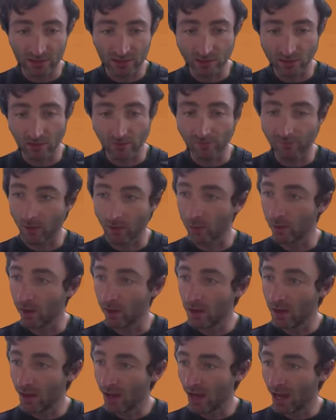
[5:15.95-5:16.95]
She's got the phone,
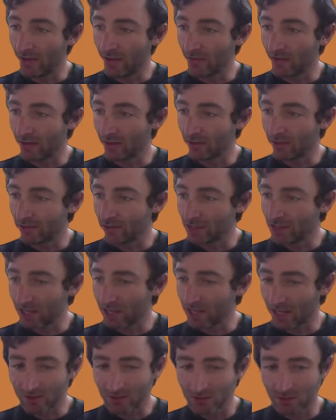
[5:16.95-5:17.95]
and then she
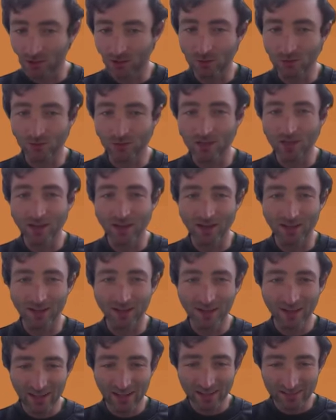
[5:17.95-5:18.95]
kind of showed her
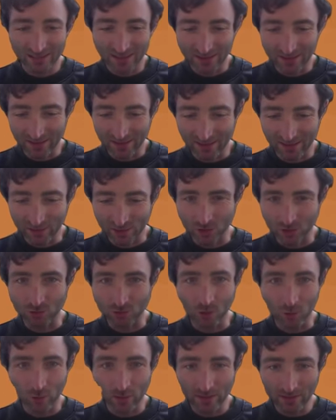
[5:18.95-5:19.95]
the, the
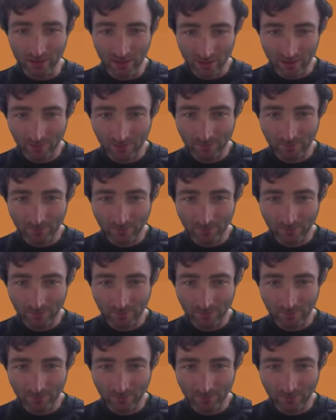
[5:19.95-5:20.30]
scrolling